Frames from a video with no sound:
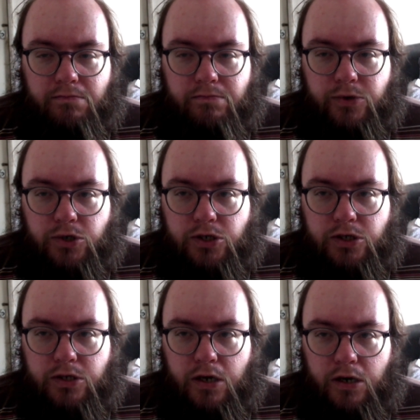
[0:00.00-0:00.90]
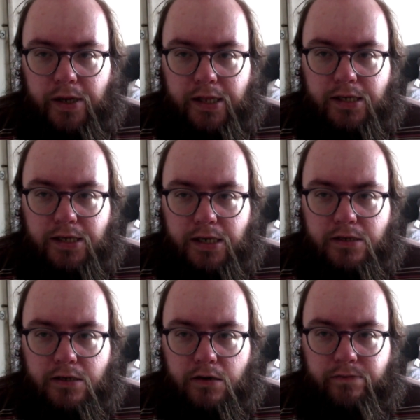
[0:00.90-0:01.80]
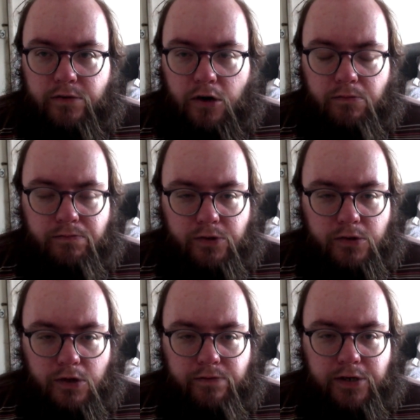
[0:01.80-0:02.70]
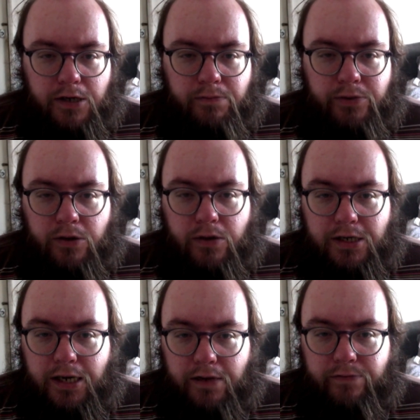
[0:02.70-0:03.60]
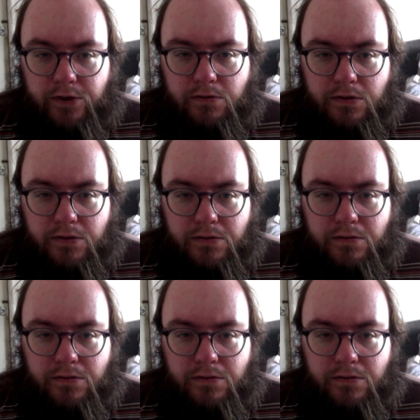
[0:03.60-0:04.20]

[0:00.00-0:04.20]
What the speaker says: But no, in the sense that I've not done a video purely to get views.